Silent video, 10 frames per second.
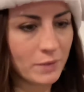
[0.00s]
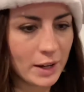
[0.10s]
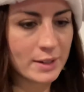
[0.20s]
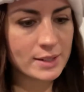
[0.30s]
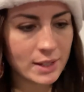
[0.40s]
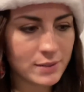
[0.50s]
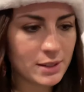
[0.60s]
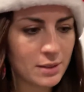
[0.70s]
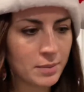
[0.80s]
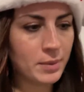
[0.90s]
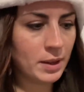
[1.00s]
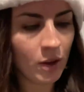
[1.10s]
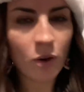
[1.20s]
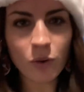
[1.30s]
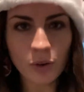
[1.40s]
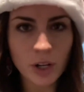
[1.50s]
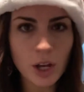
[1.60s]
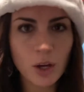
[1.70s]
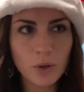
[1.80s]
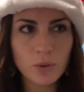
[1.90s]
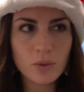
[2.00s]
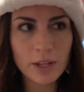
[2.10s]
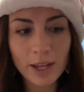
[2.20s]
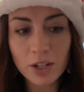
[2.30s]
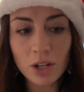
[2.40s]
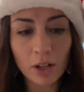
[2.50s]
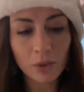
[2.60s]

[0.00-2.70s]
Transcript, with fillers: got ourselves some Oreos and chocolate